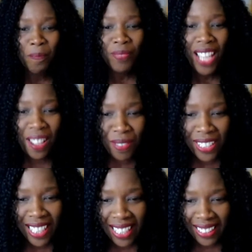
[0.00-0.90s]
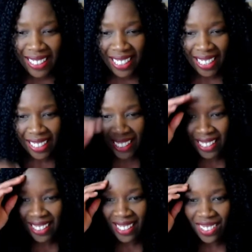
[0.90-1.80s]
Heaven and
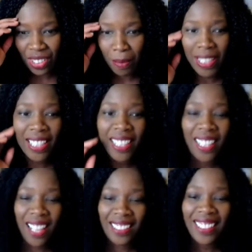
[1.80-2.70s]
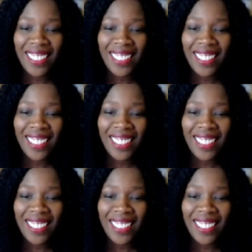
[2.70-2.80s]
it's shamanic clan.